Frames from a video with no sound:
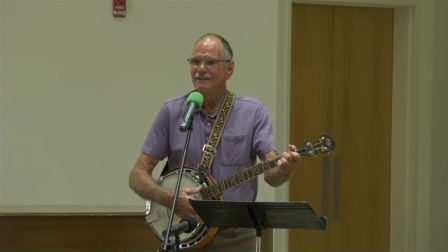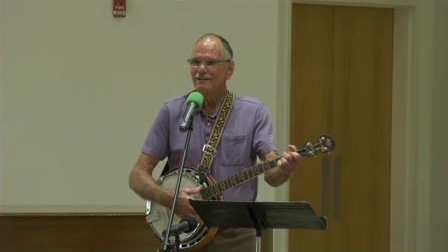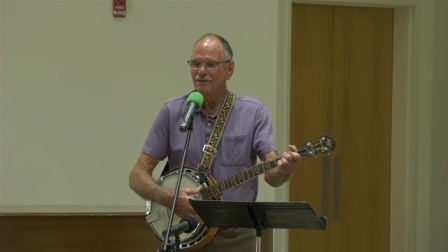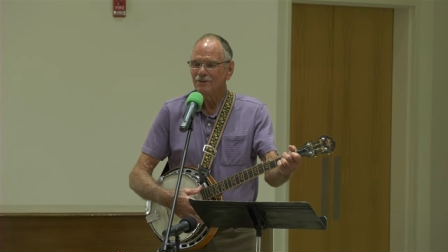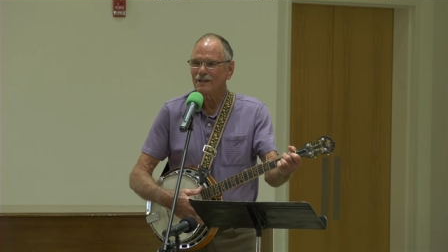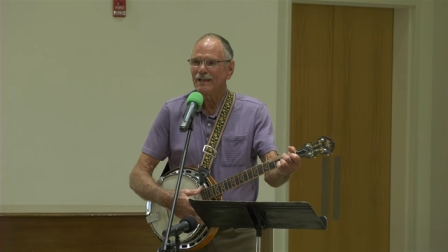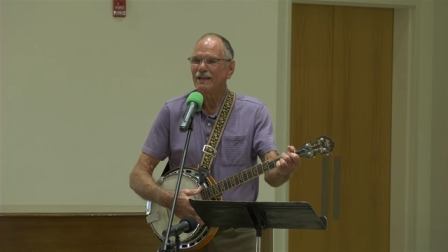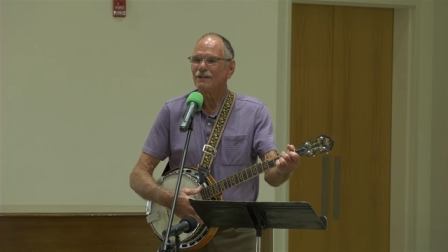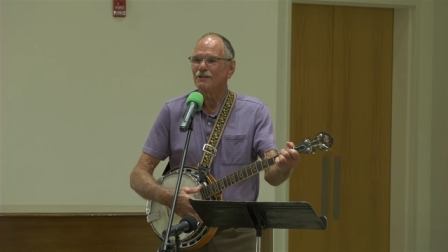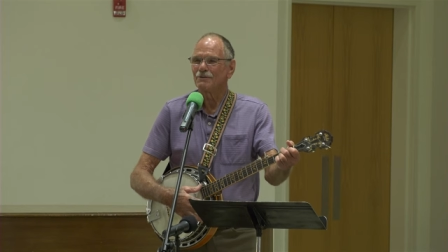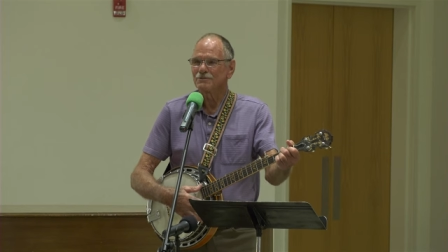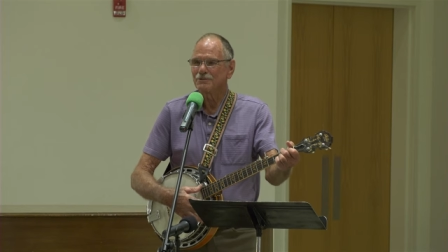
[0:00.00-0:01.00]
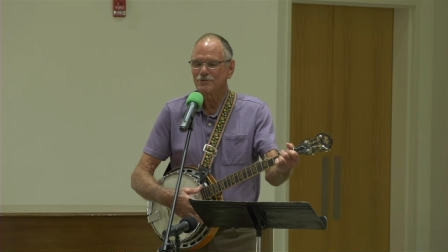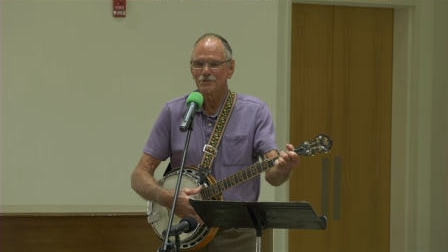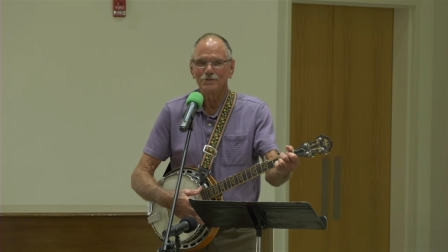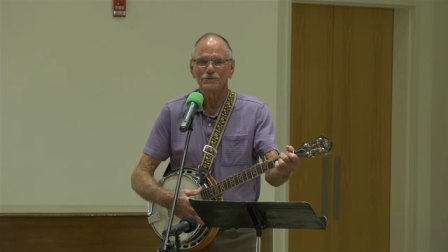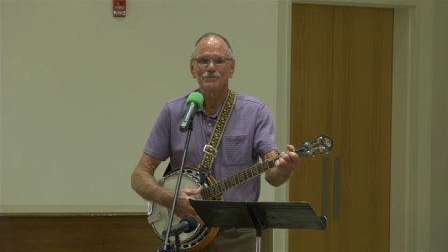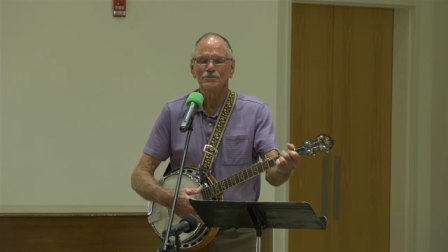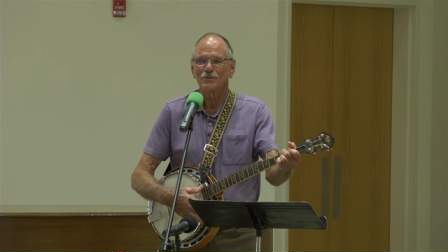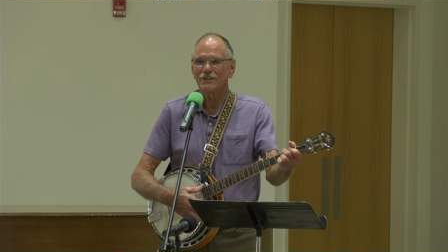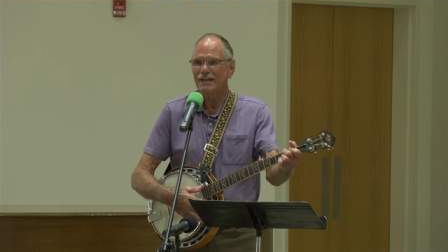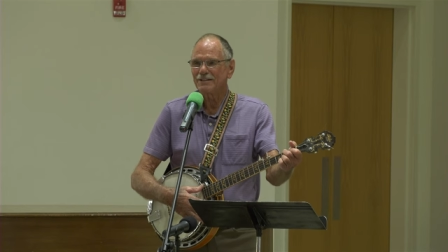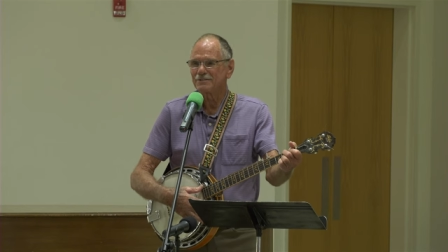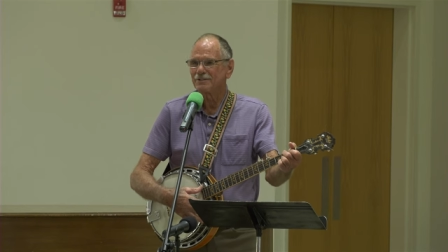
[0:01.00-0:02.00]
Okay, close to two,
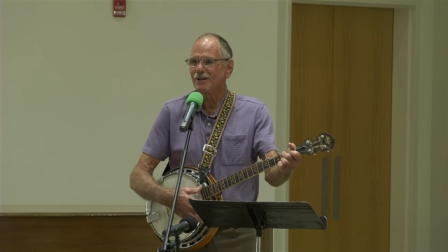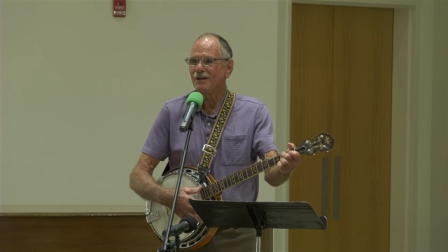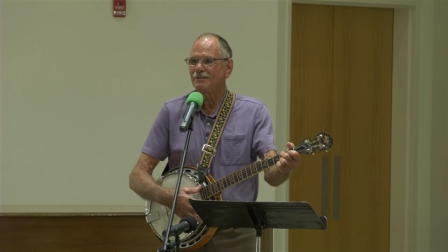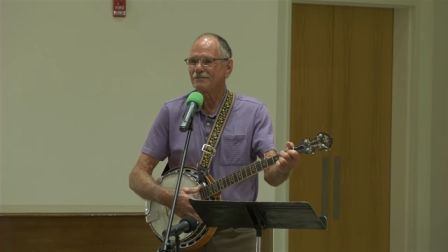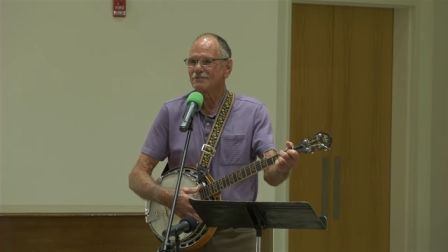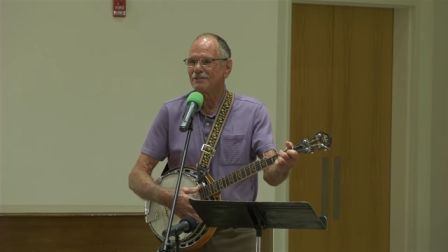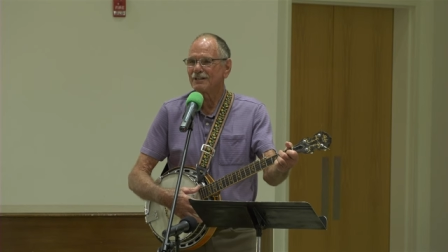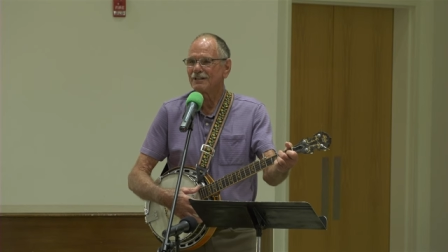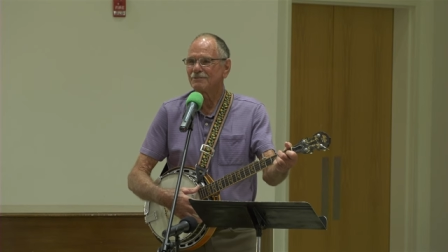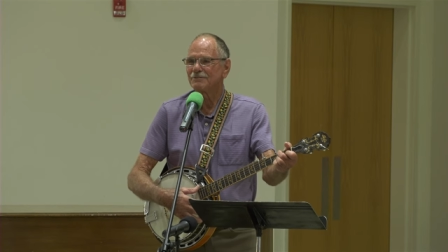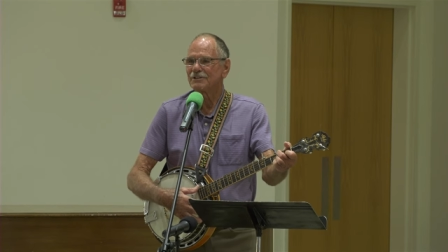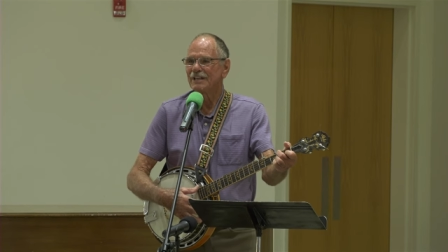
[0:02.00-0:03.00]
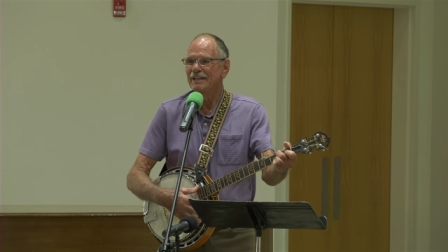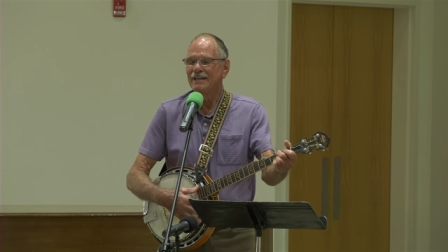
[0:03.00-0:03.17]
$2,000 an ounce.